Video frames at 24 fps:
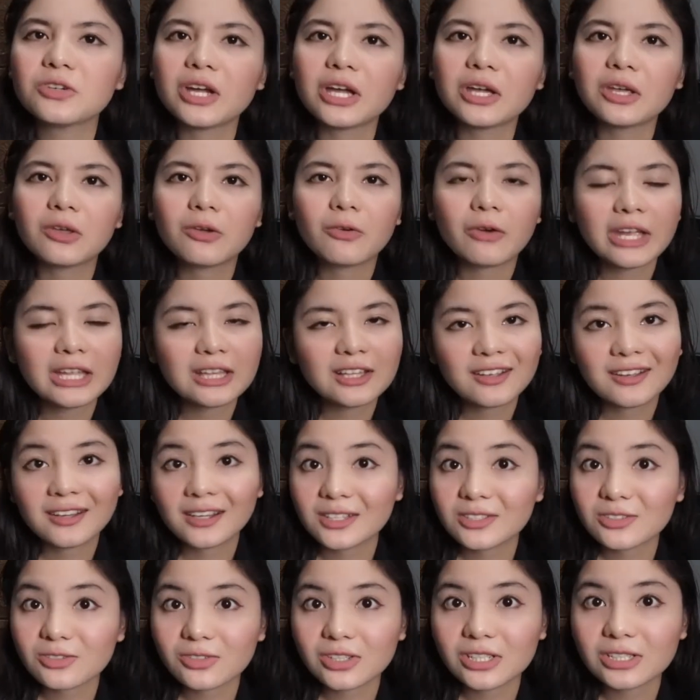a great
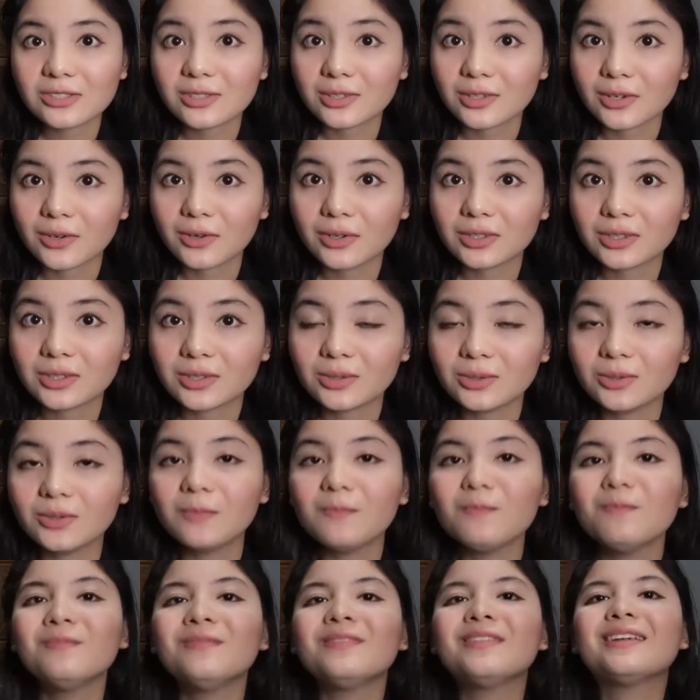country to go to.
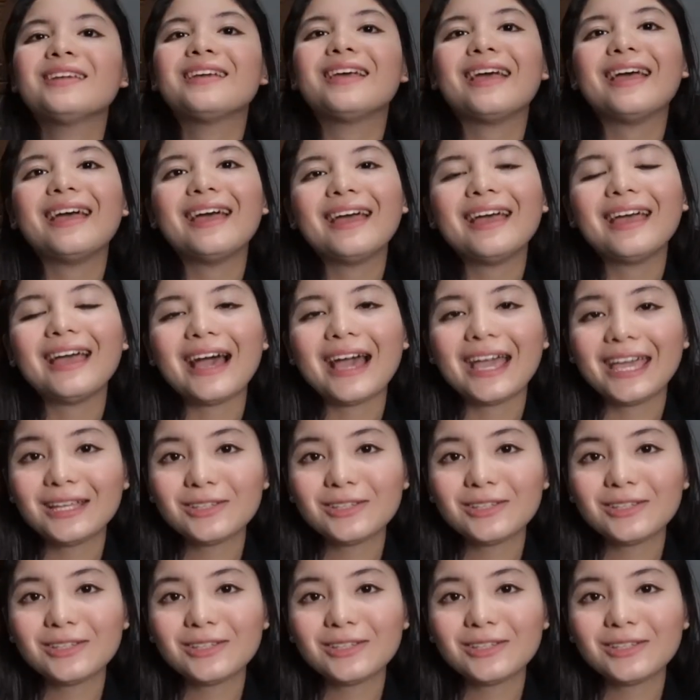I